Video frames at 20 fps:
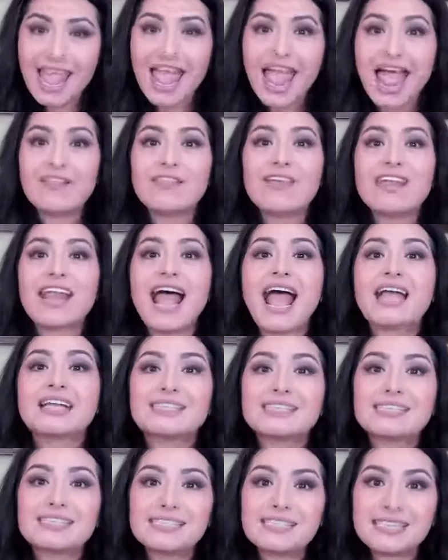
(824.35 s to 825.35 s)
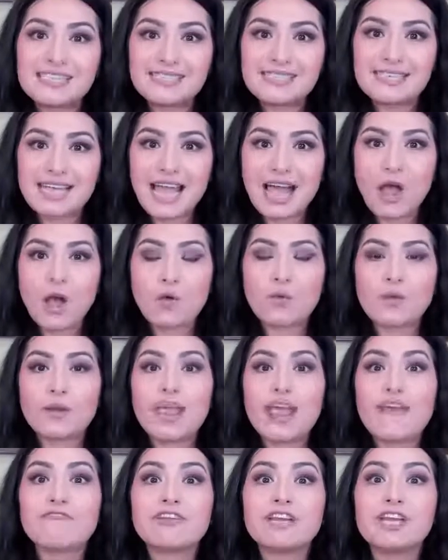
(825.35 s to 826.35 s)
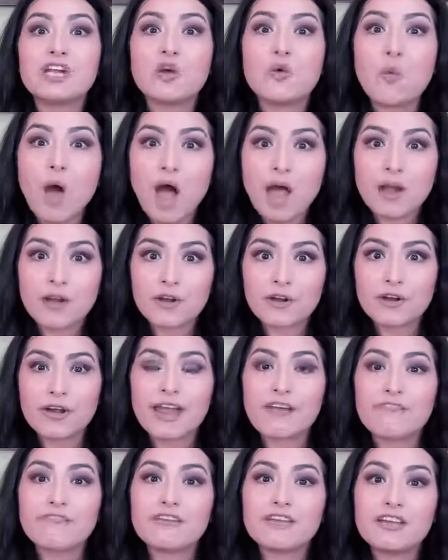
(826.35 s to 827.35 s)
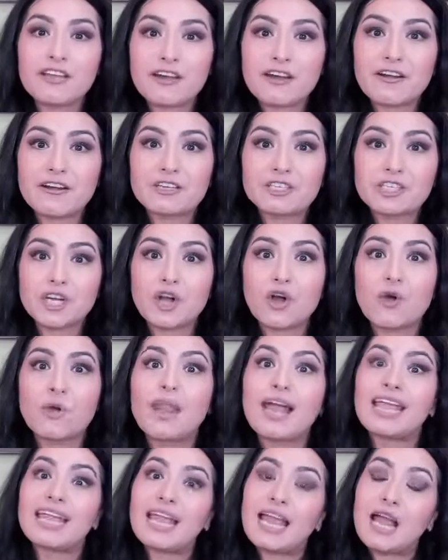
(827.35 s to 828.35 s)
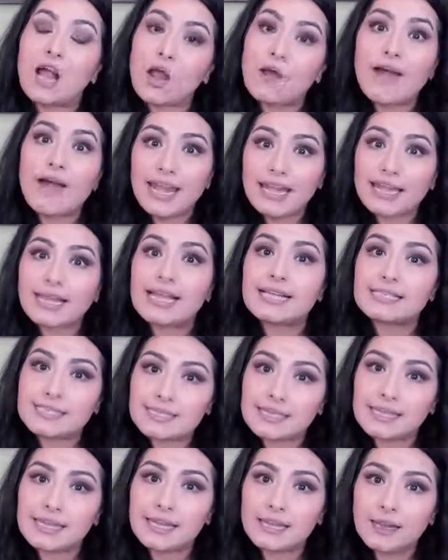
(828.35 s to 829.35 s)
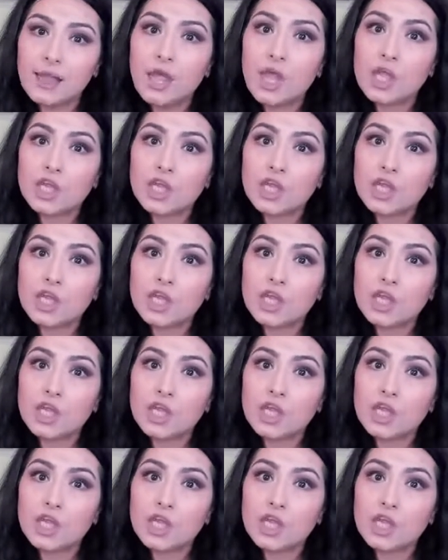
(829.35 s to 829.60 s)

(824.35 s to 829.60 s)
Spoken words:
And then I had to sit down every quarter, every year to go all right, let's see,